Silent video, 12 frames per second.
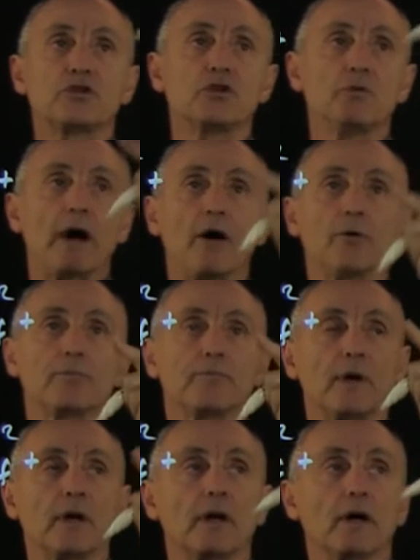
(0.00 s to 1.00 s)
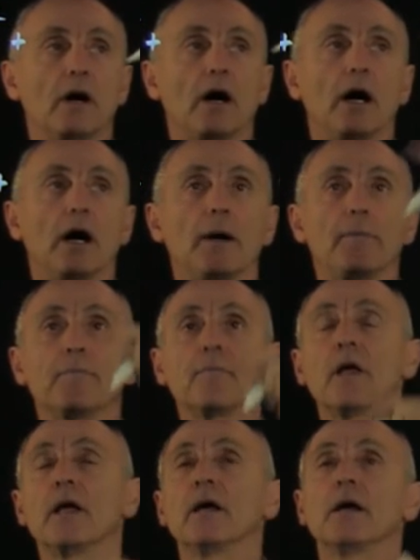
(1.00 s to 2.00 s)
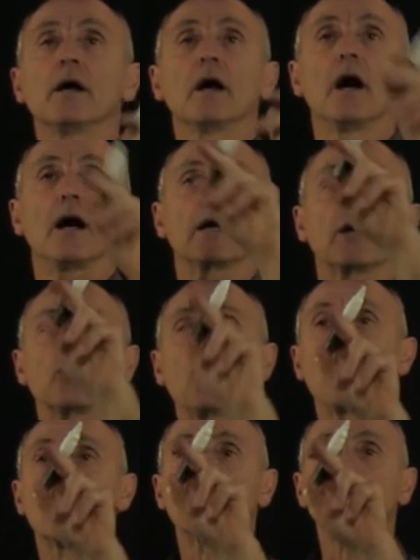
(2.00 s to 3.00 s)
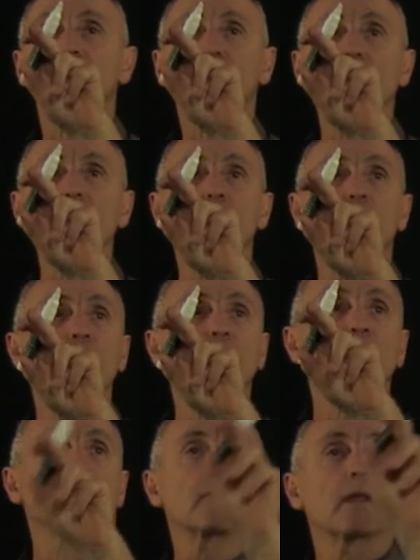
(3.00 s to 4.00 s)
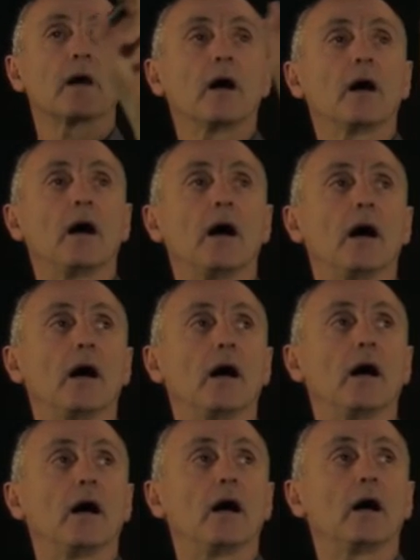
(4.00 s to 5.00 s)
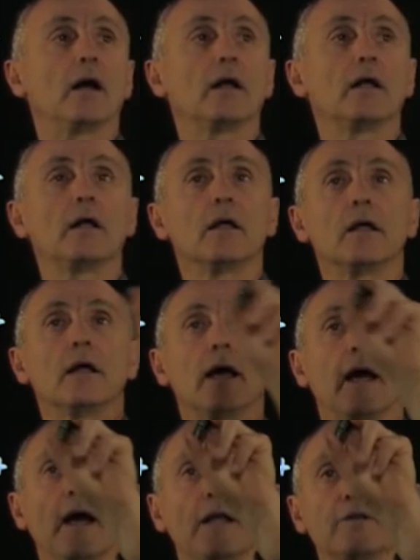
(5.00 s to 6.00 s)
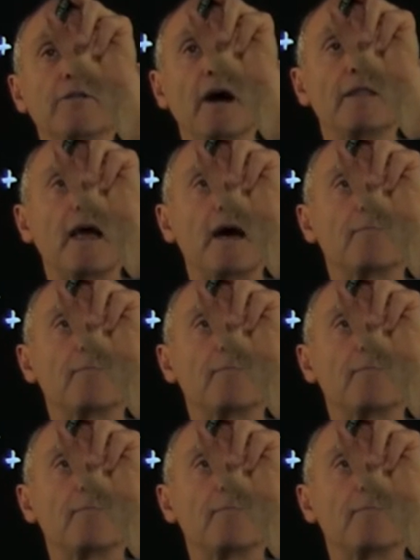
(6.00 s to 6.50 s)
the 2 out, um, I get a quarter in front uh, and divide